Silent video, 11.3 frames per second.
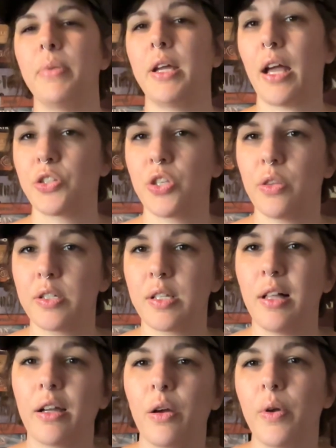But yeah, so there's a
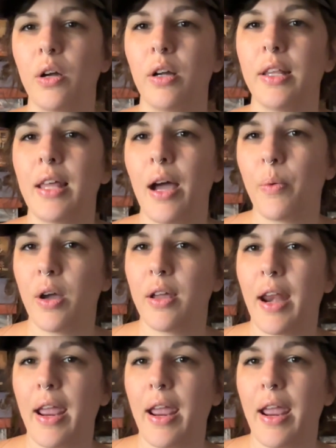lot going on in that one.